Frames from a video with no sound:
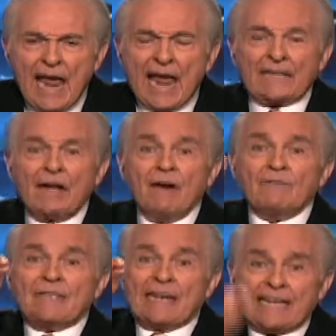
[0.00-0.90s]
And
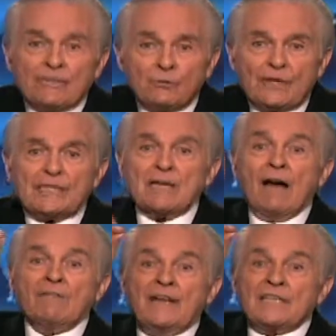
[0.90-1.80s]
of the increase
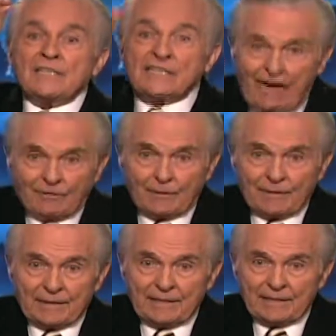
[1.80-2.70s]
of his
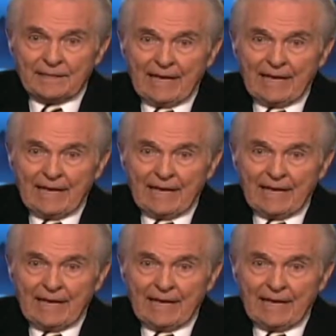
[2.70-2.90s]
government